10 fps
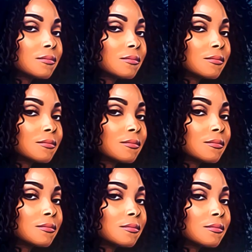Nate
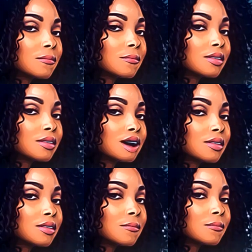won some
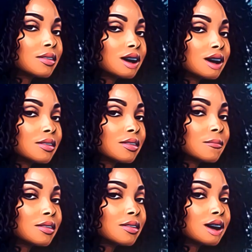major points with
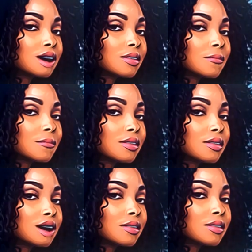me this
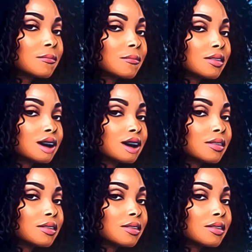episode,